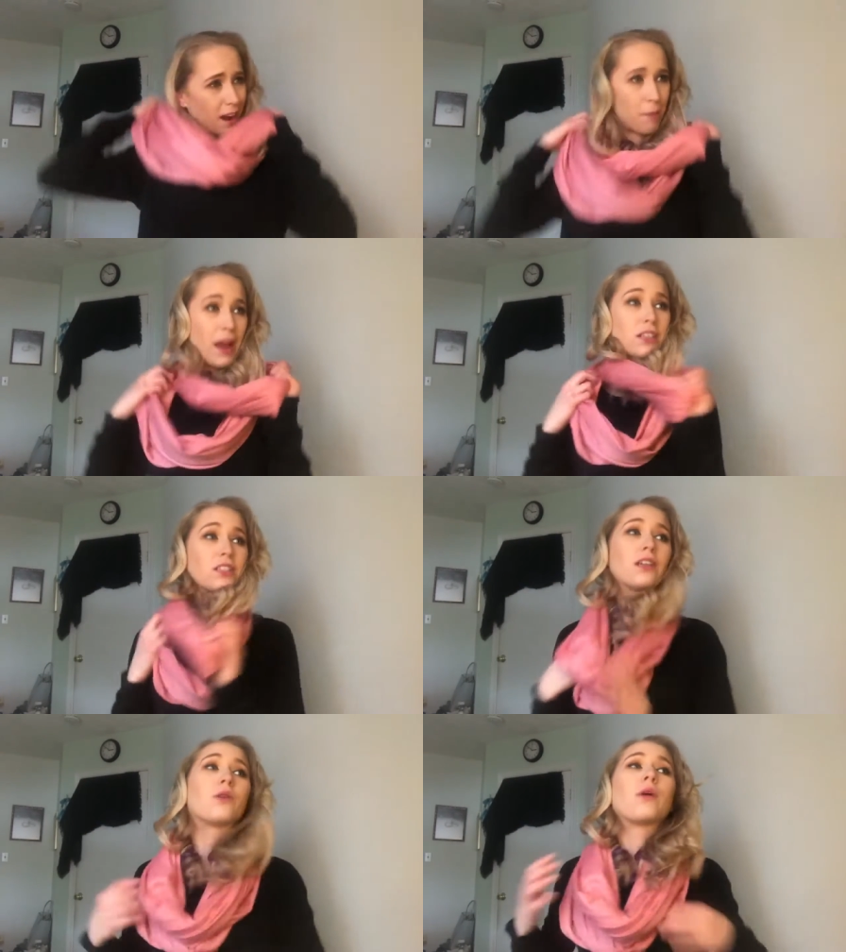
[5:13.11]
I'm
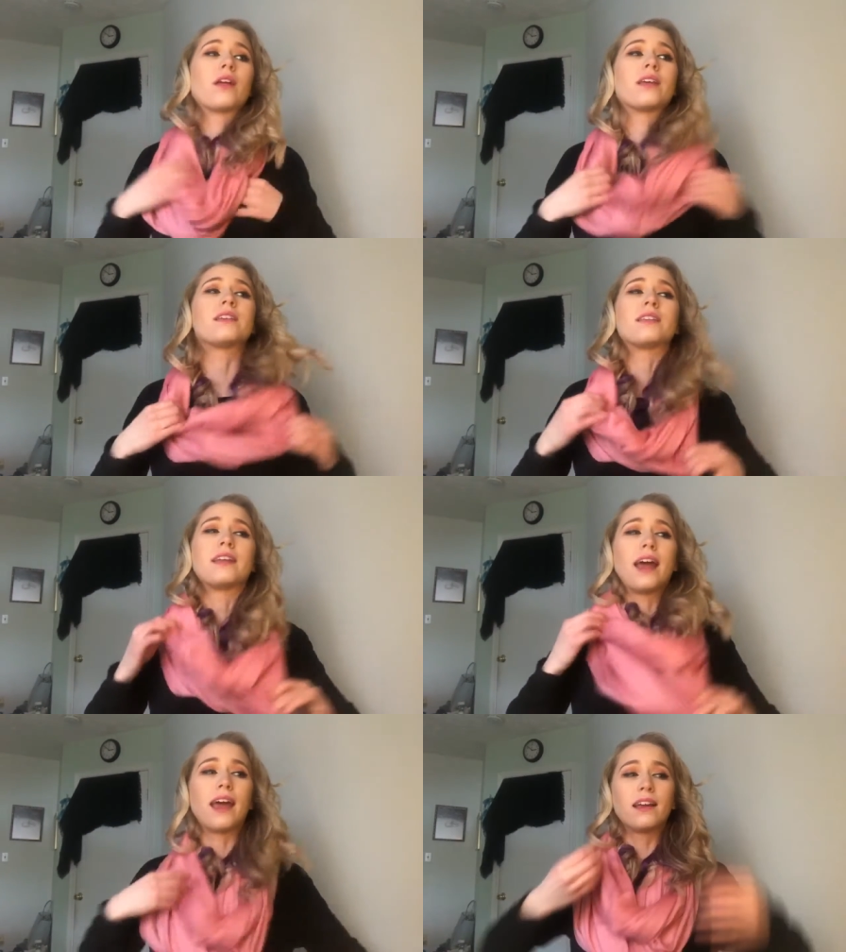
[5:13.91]
actually gonna wear this
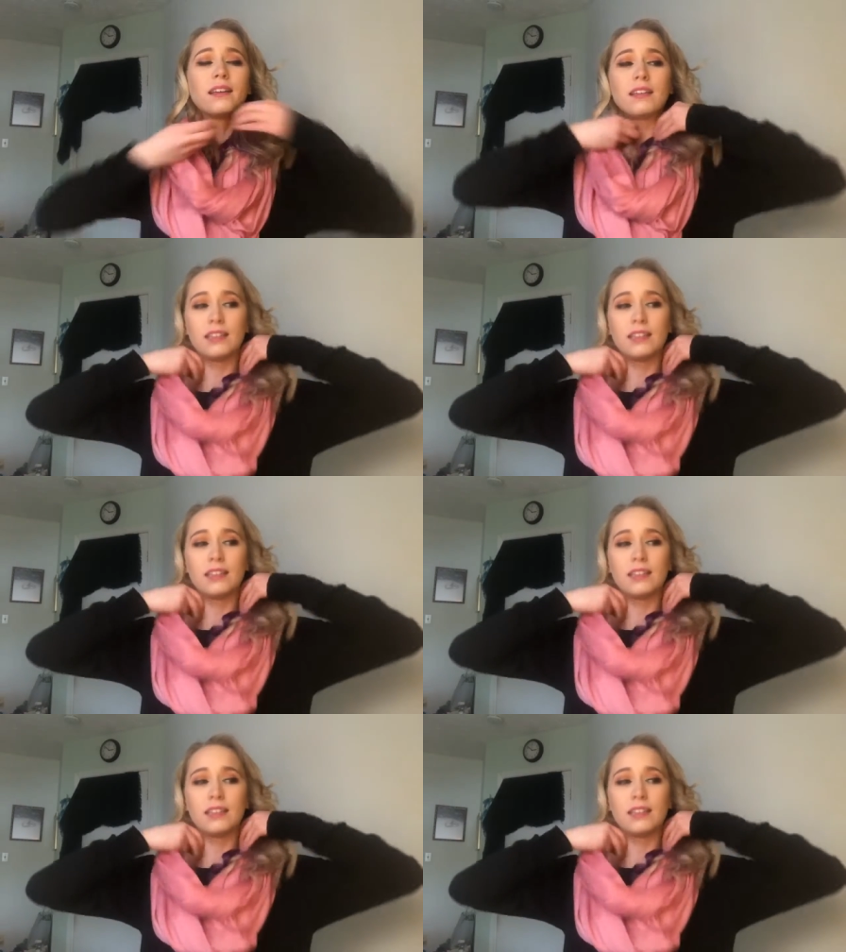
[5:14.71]
today.